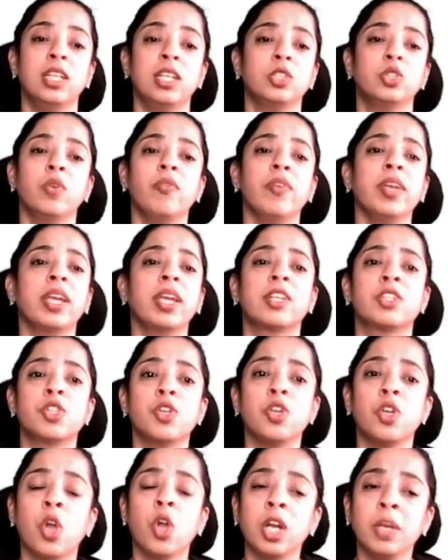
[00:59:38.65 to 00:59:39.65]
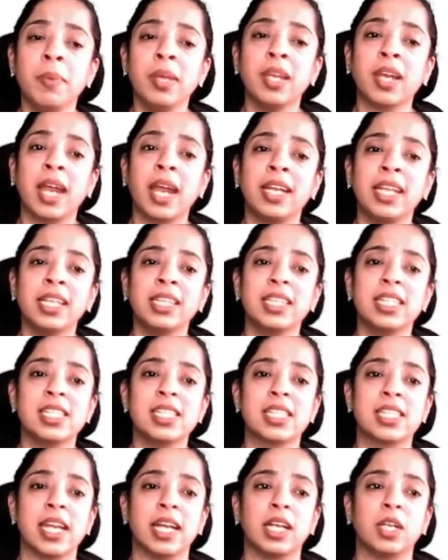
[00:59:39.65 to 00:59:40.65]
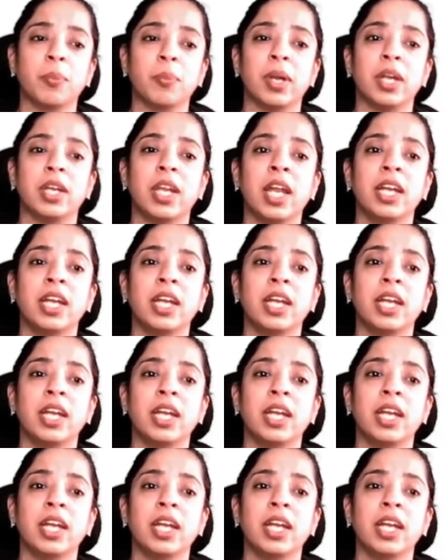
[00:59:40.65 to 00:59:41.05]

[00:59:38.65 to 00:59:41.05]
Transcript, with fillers: so we should not be writing this statement